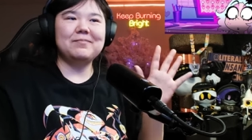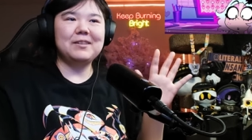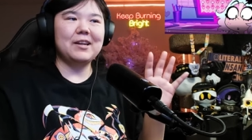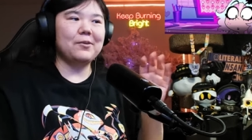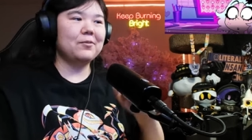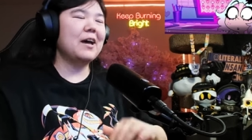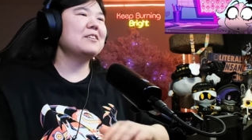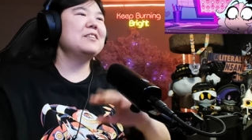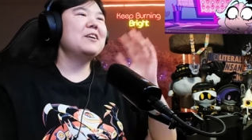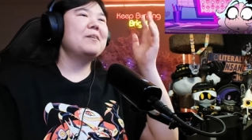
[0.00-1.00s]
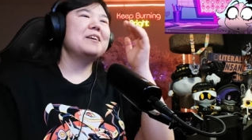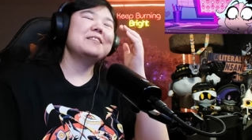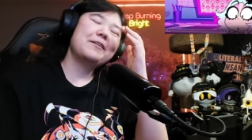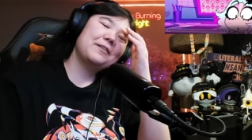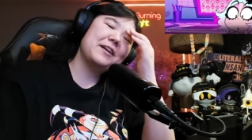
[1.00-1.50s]
You know, actually, you know what? Is
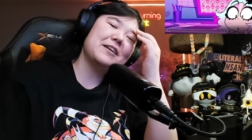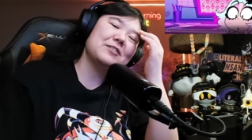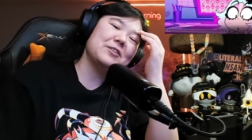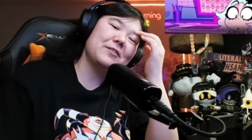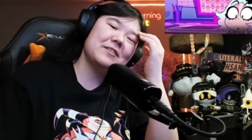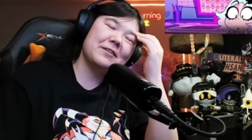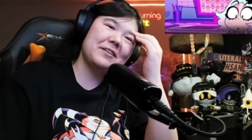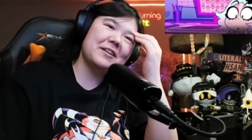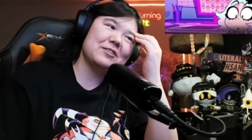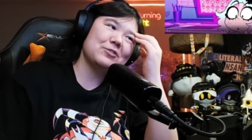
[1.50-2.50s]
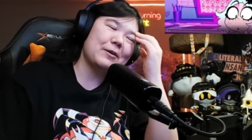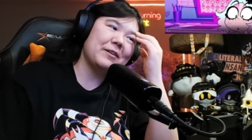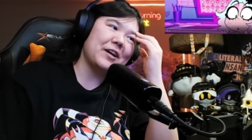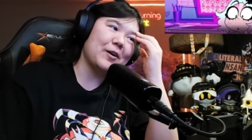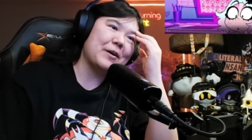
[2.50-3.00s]
that really an issue? Is that really an issue? Should I
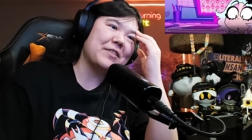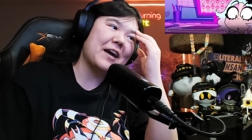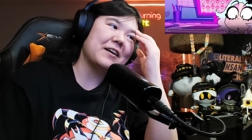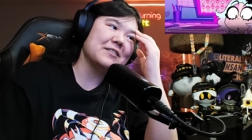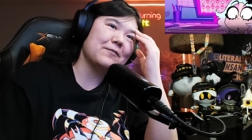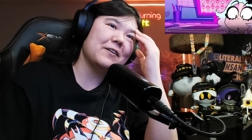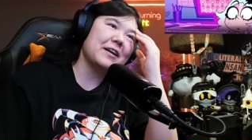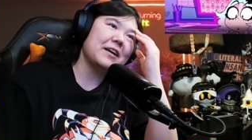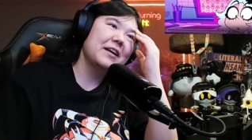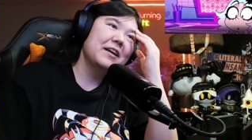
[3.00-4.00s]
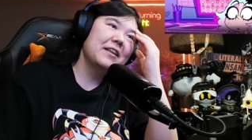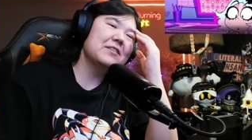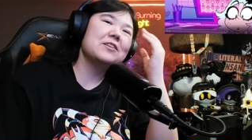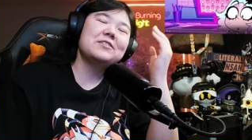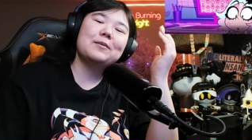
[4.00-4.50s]
really care about that? Because I feel like
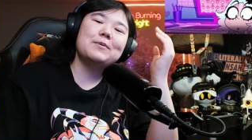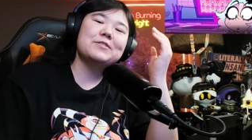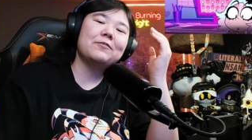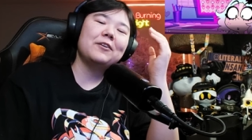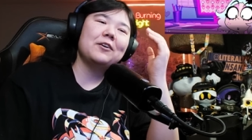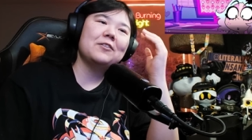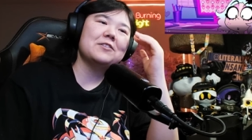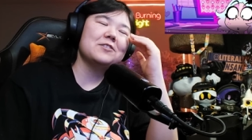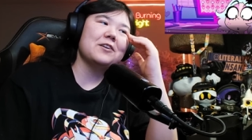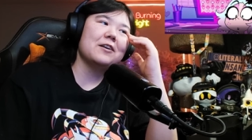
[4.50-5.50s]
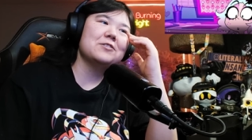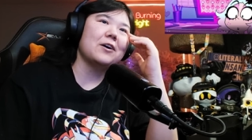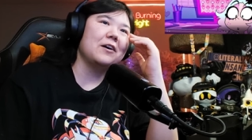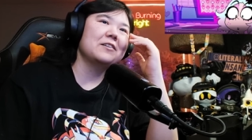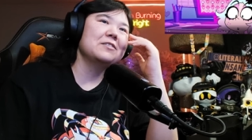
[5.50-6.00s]
this isn't a music video. This is not a
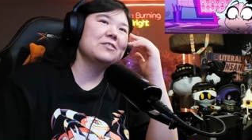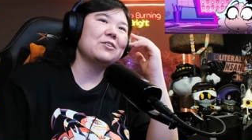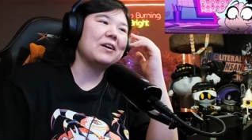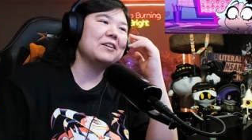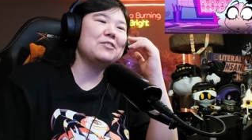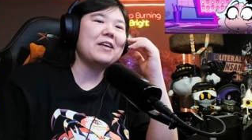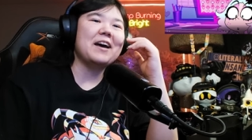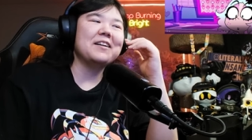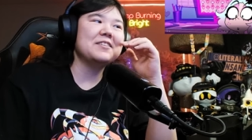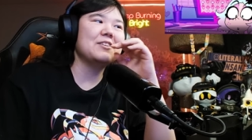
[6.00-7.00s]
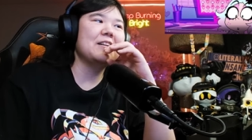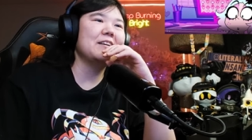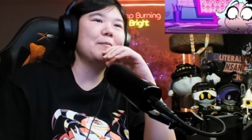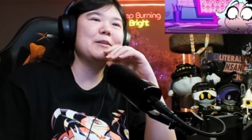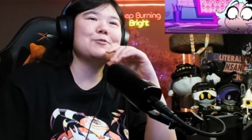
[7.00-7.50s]
song. So I could do that. It's not
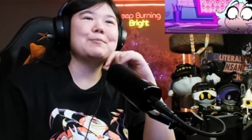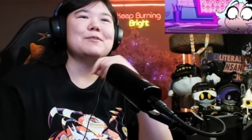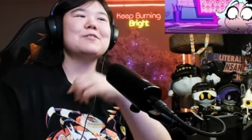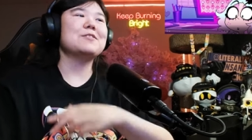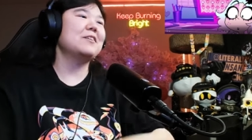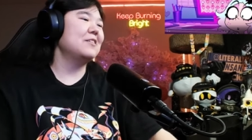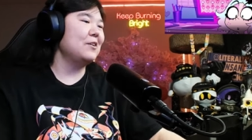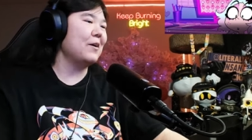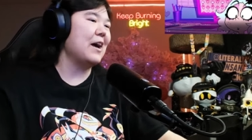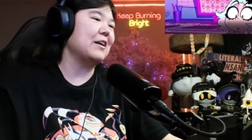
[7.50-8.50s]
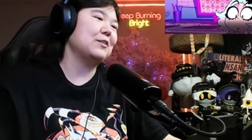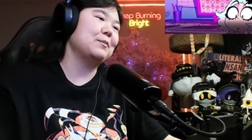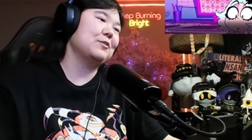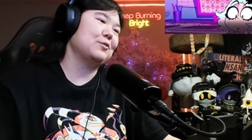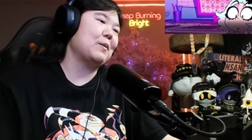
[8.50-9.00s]
like I'm interrupting a song. You know what? Actually, I'm
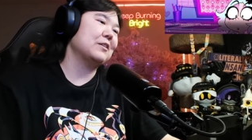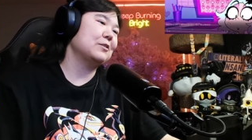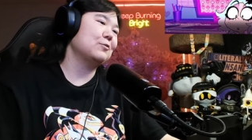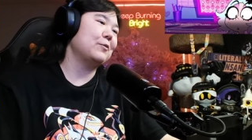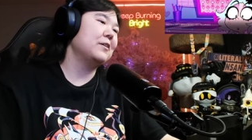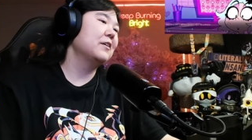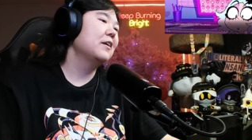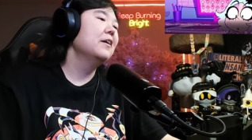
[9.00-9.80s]
going to just pause it. Screw it.